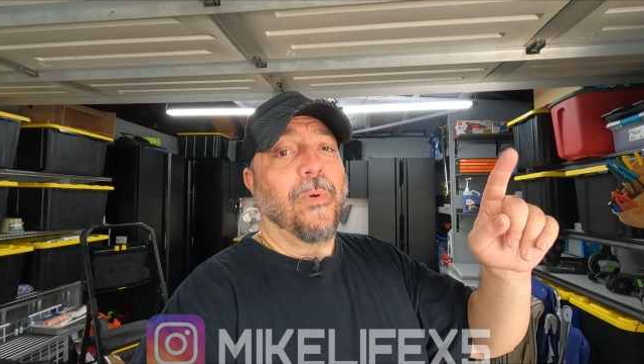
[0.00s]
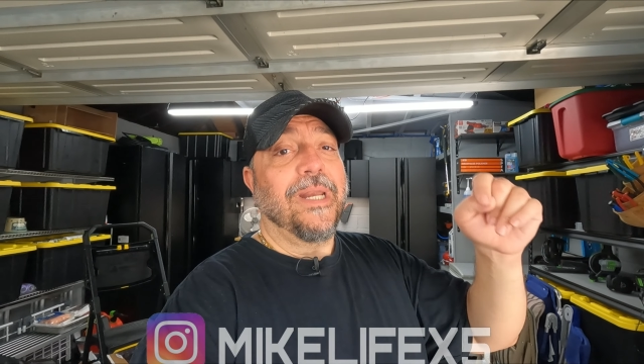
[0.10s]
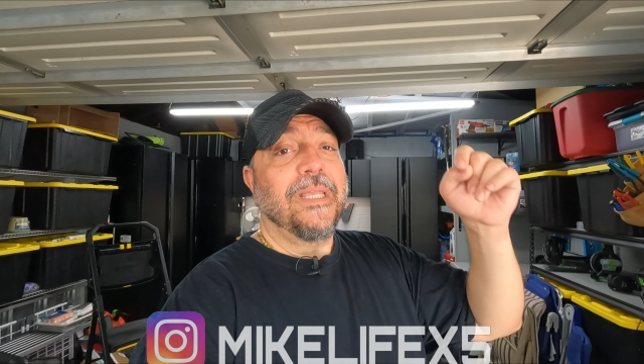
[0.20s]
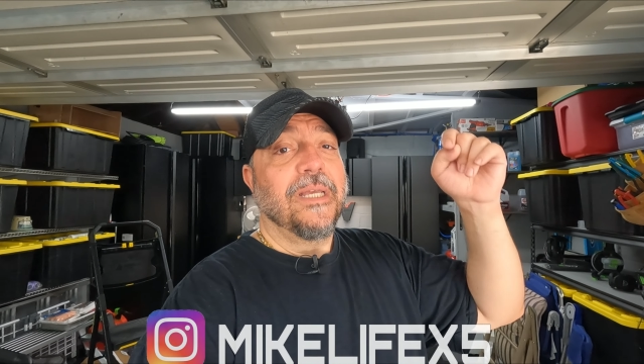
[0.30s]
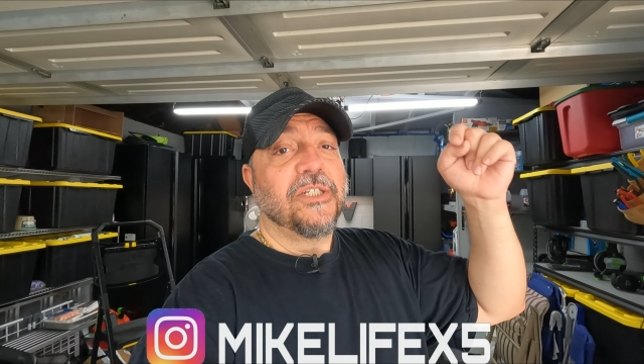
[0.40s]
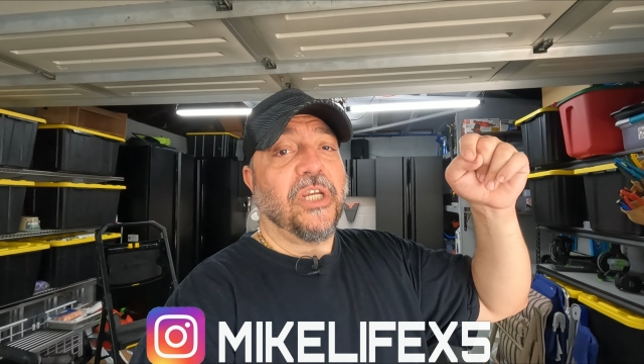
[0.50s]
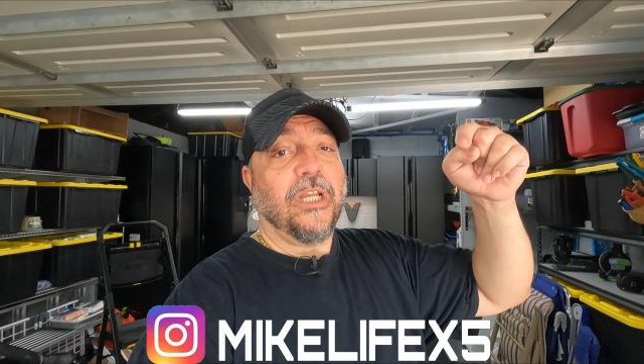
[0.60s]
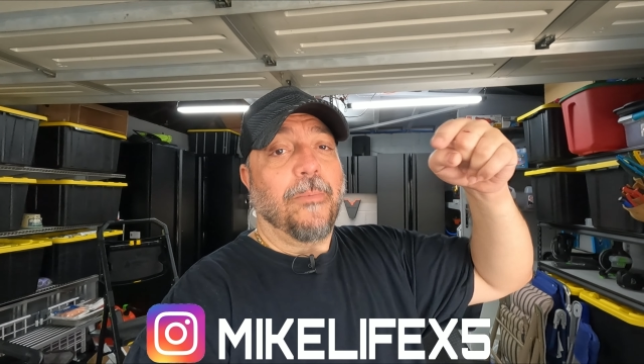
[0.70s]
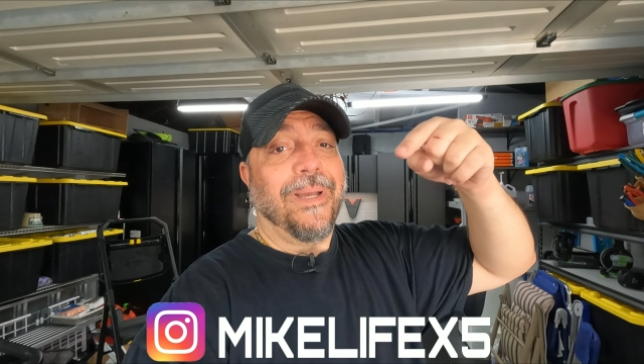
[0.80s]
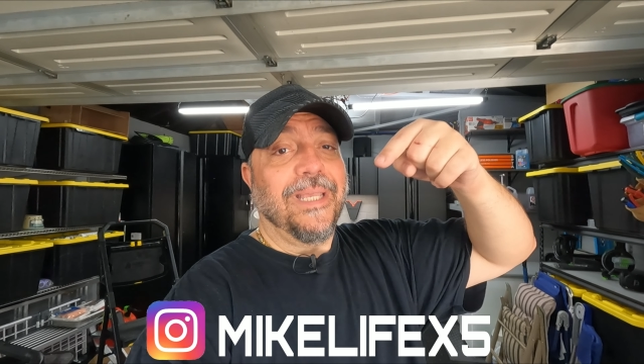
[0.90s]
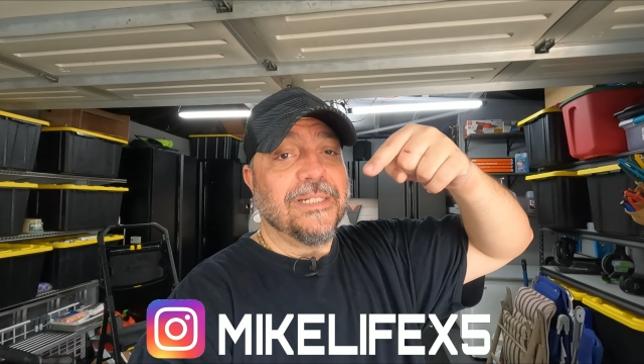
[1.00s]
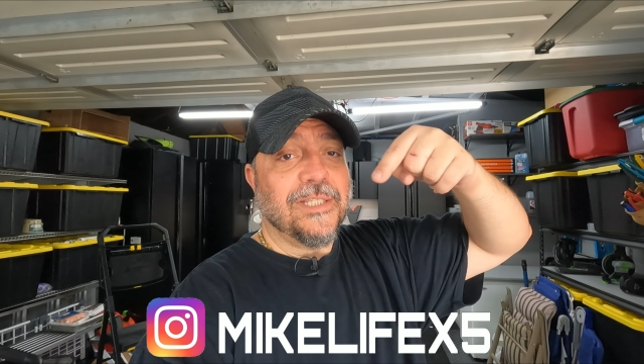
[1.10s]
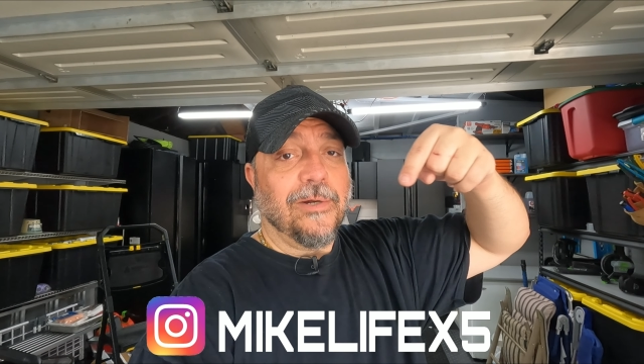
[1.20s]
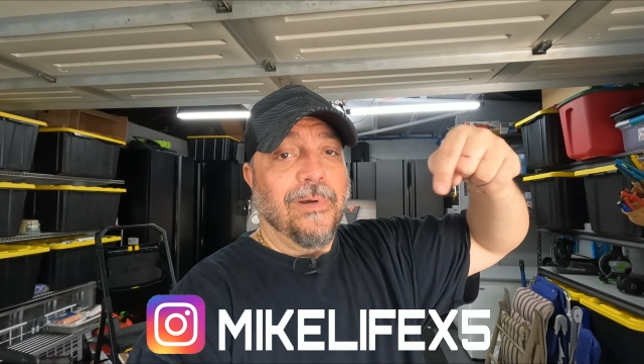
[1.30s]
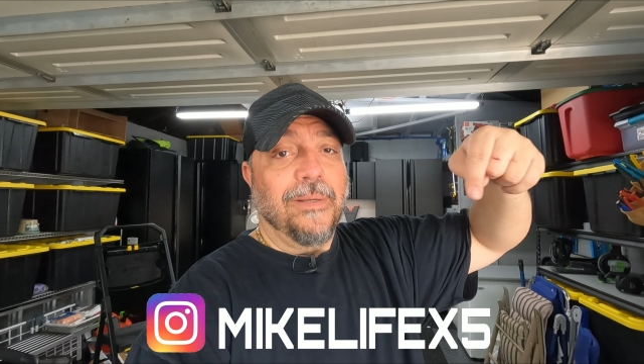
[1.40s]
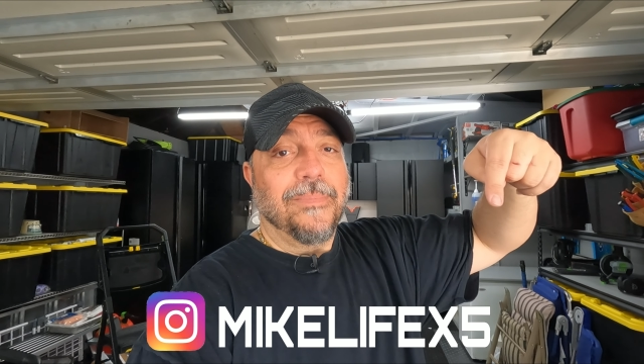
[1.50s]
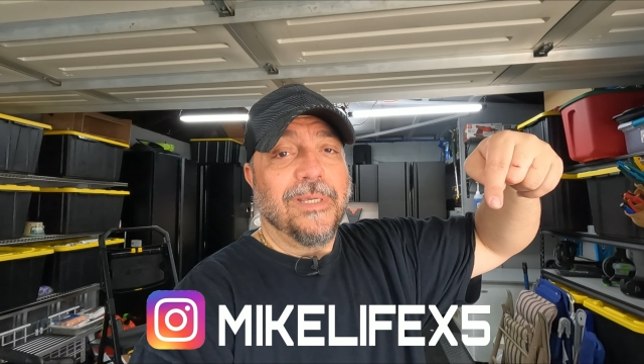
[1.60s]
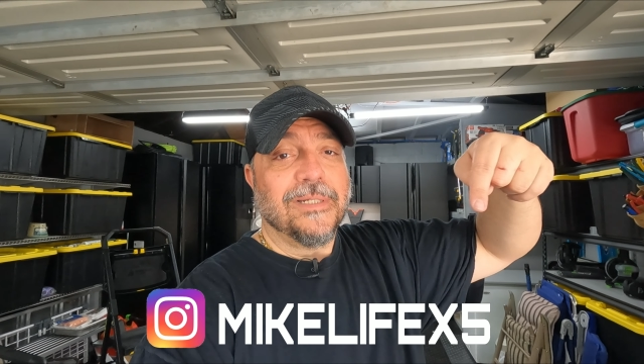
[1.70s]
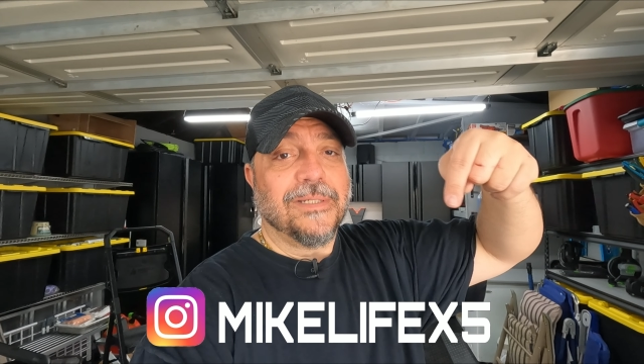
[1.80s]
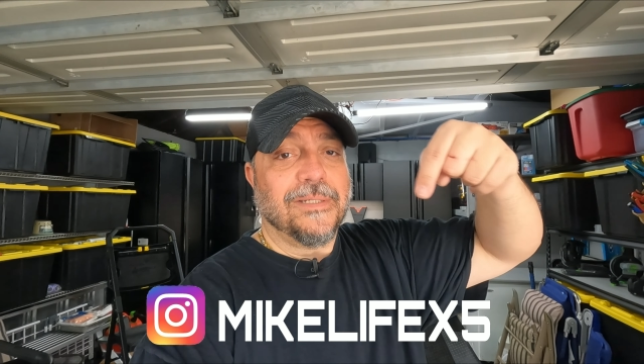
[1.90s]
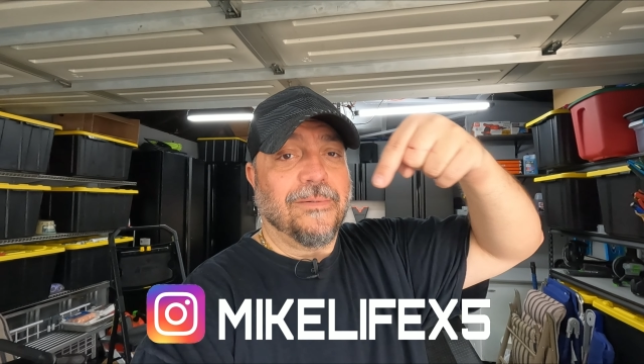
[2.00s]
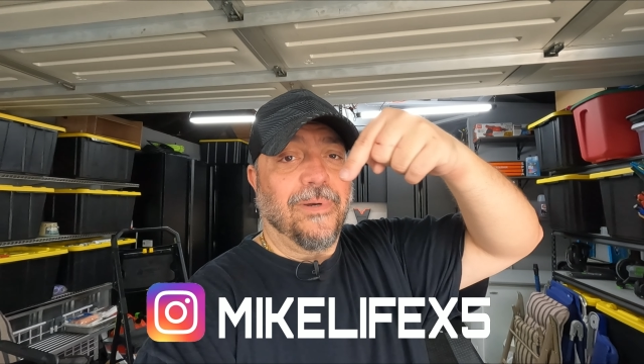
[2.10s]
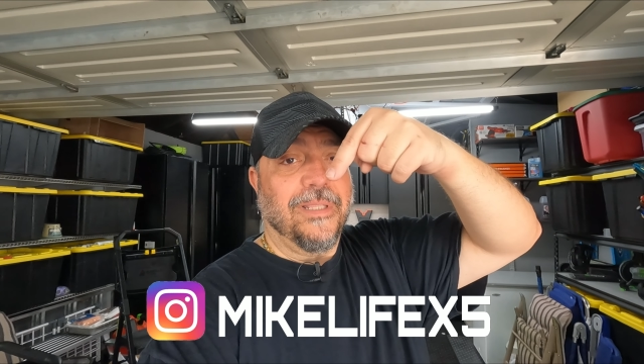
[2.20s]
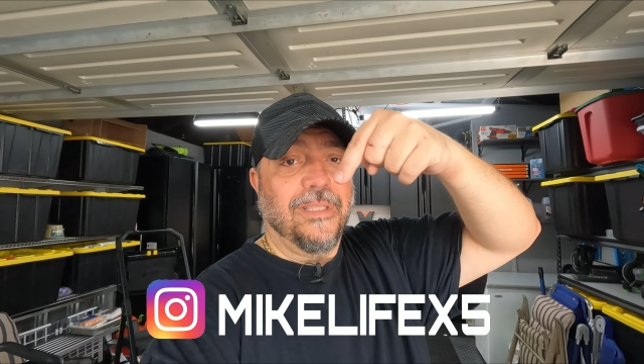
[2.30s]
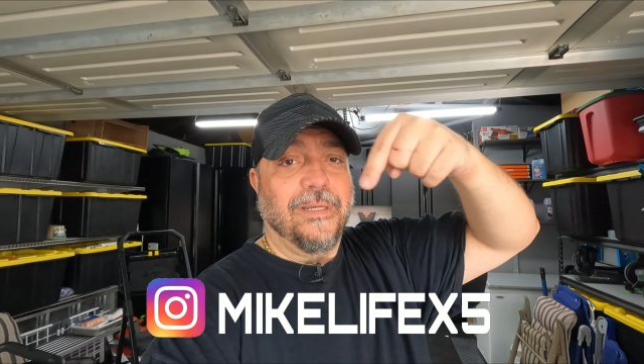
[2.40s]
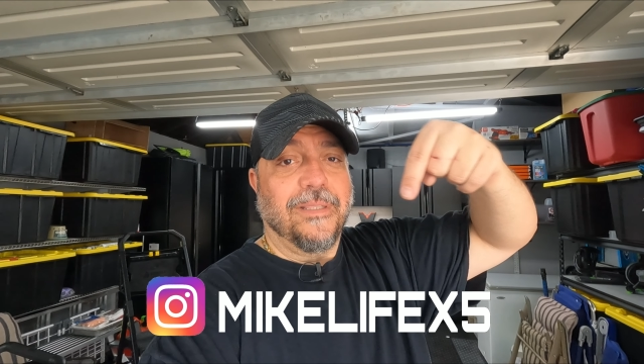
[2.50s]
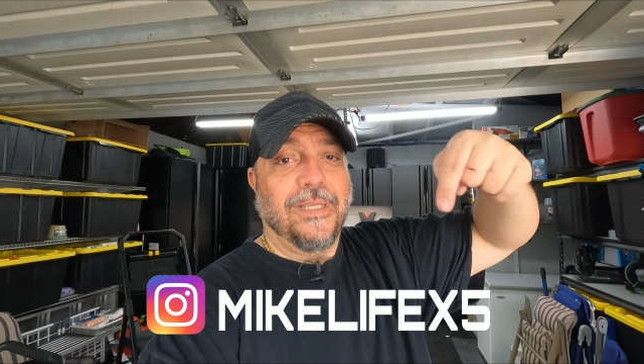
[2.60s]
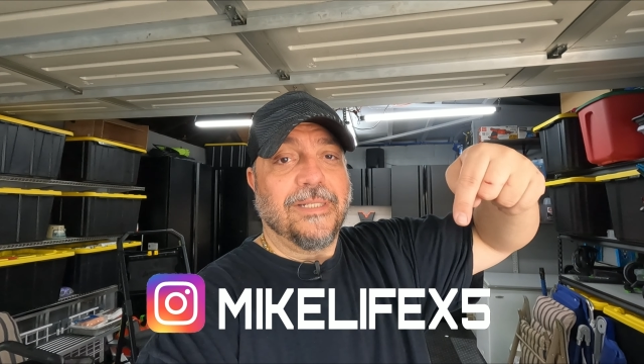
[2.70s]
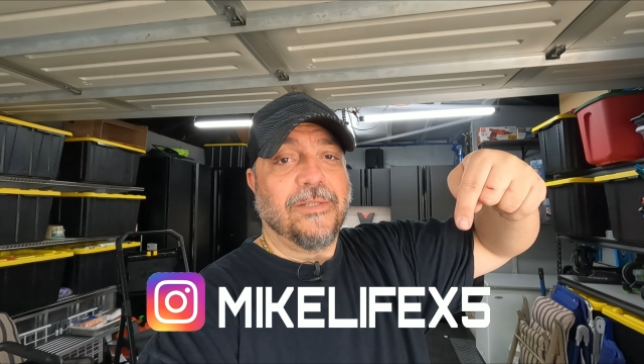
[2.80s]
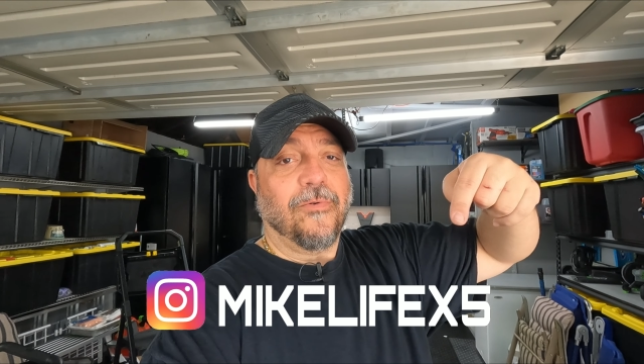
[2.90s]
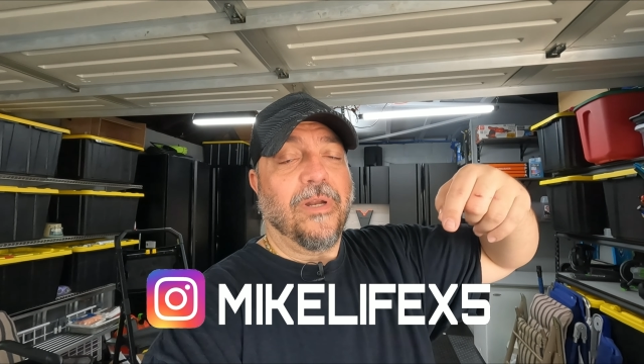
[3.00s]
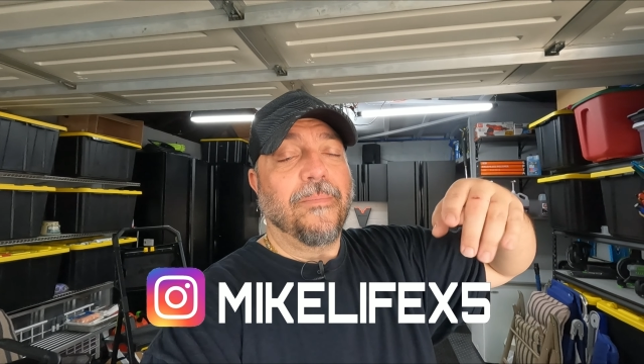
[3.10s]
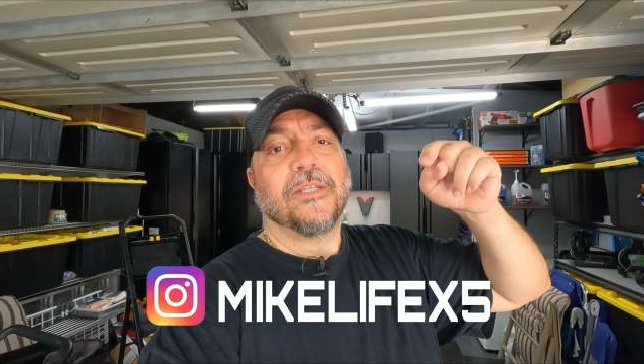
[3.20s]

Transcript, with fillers: already, check out my Instagram. There's right there, the Instagram.